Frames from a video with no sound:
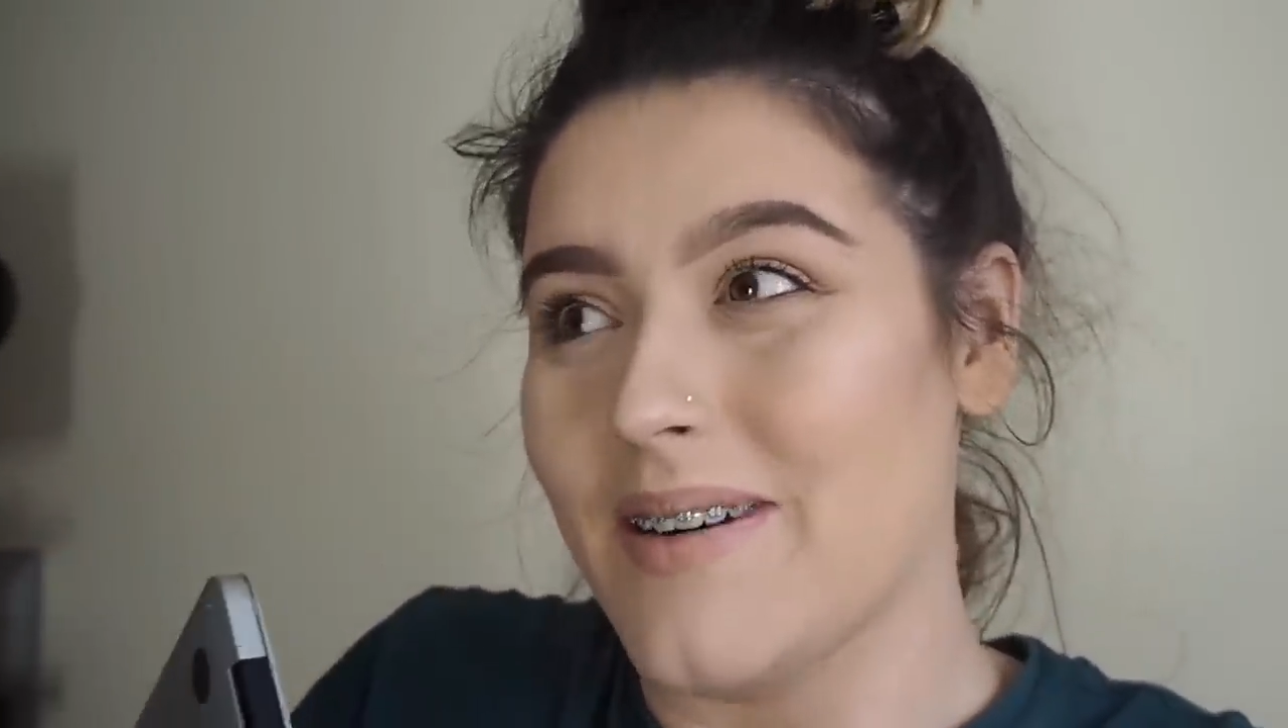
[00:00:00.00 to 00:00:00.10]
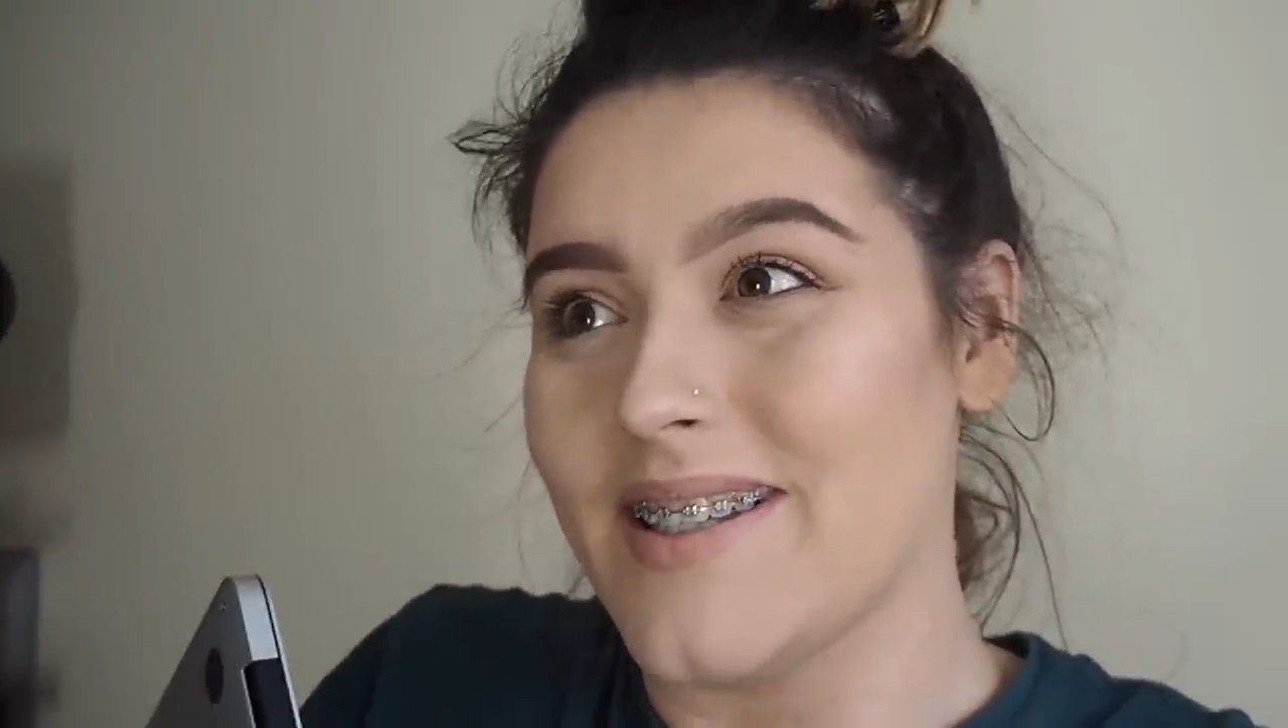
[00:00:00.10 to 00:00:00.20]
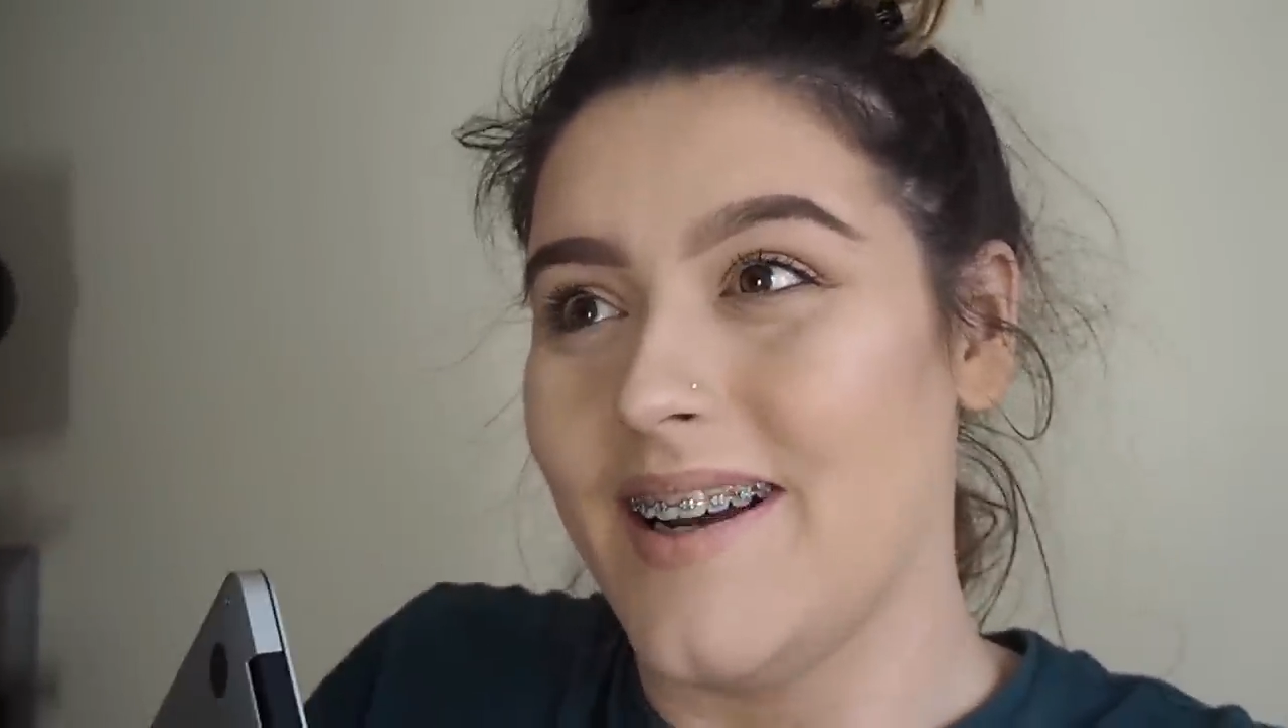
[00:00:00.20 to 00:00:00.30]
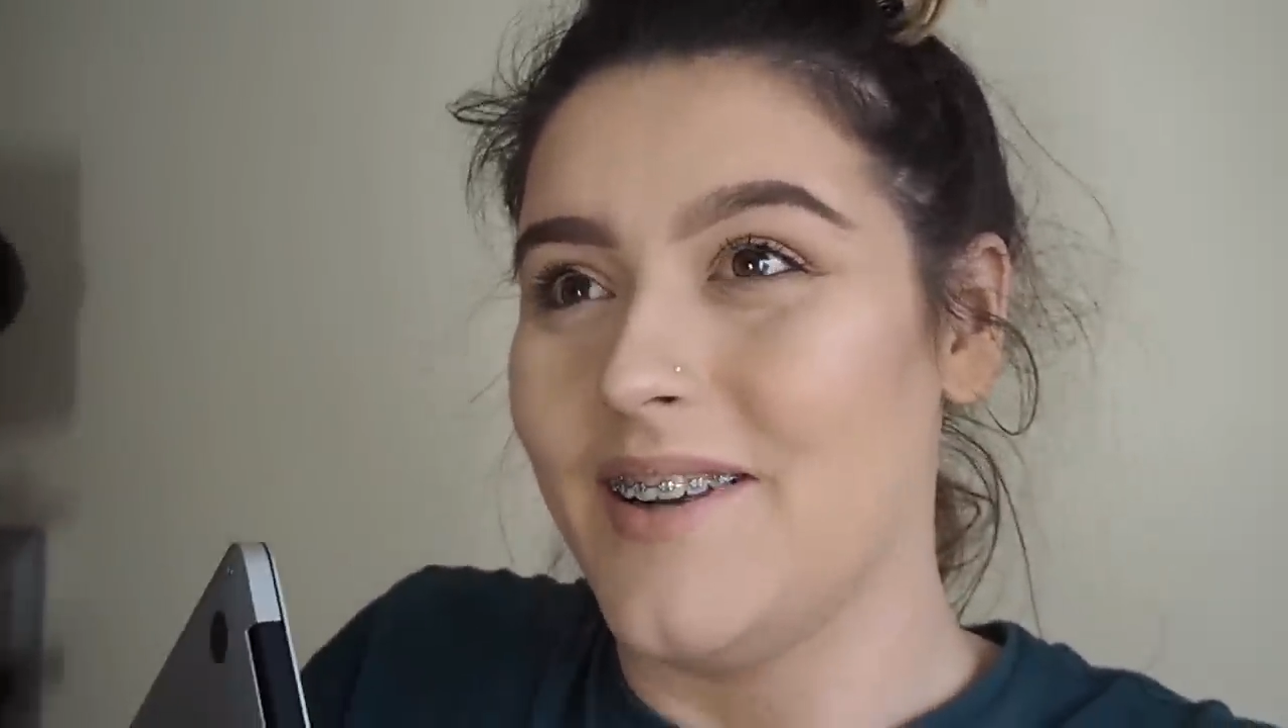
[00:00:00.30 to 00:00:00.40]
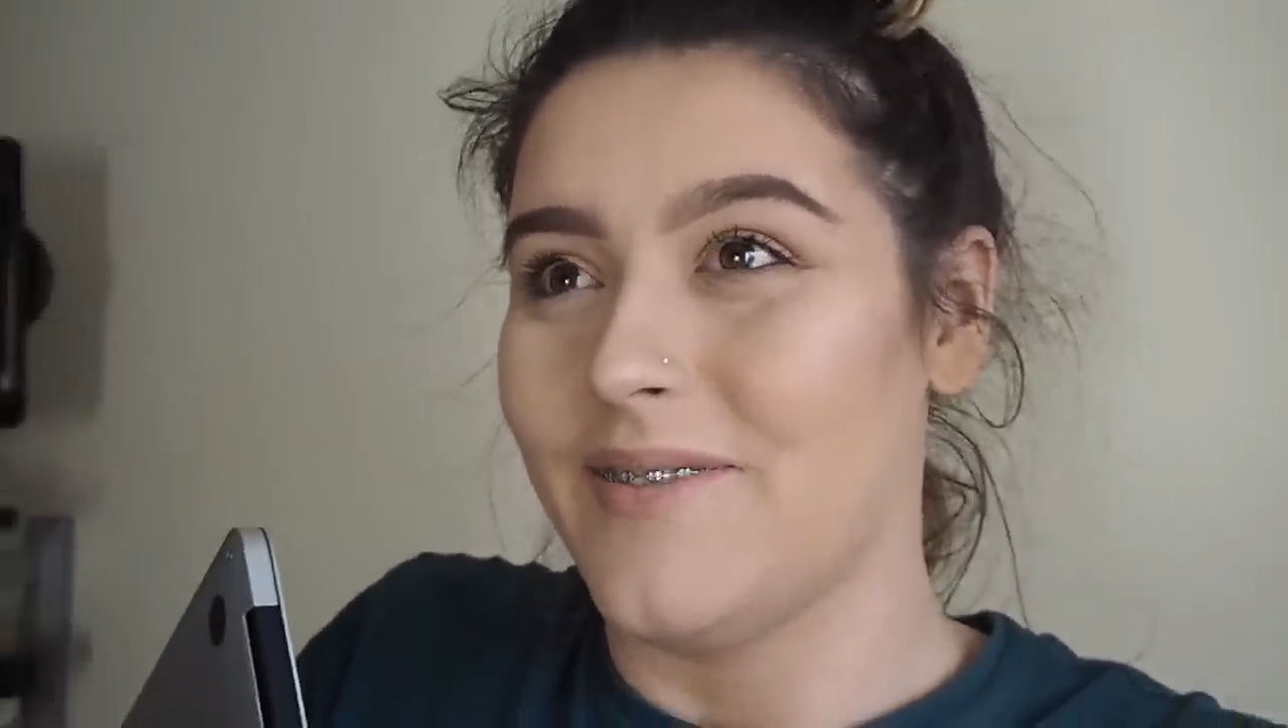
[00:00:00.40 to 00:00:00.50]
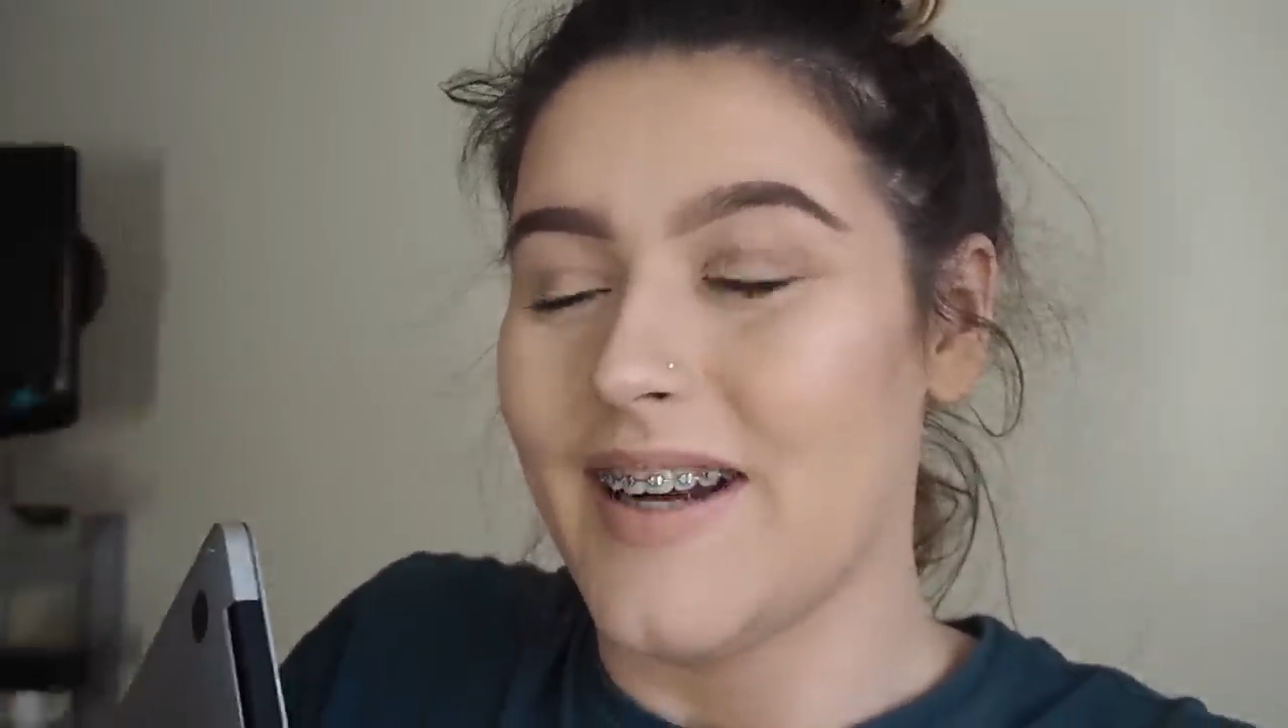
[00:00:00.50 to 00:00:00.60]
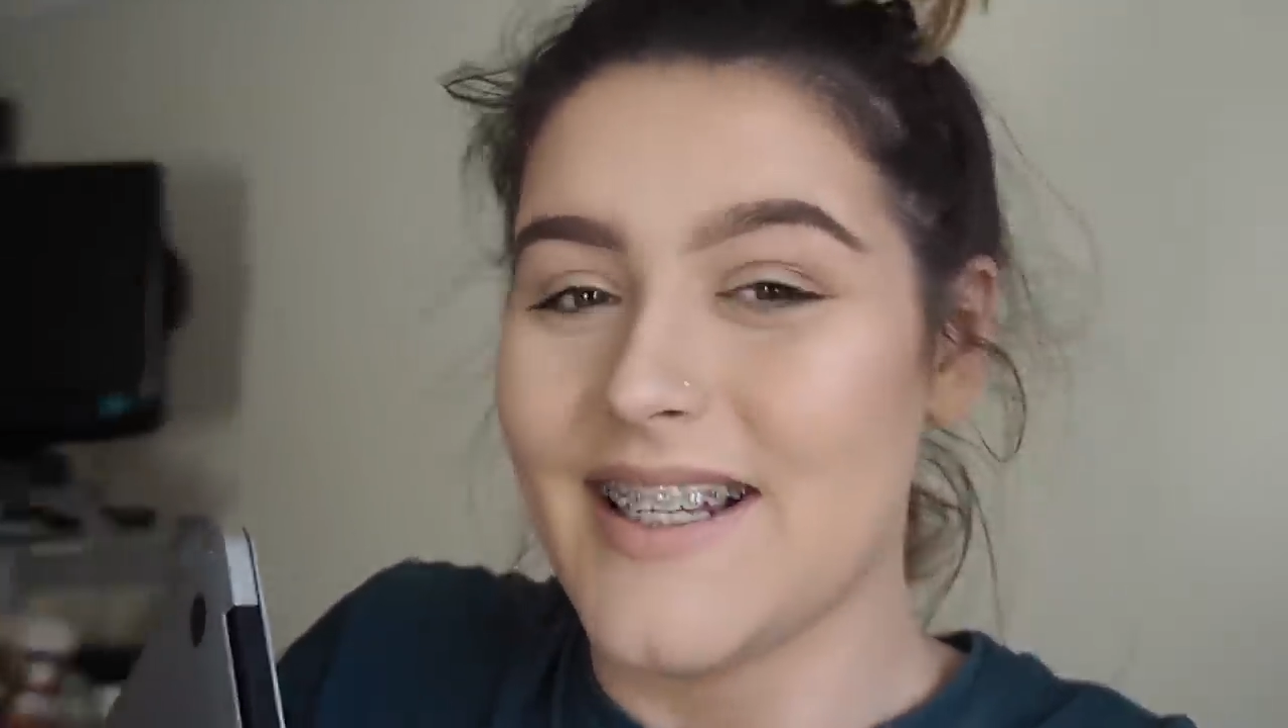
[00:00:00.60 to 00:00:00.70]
excited for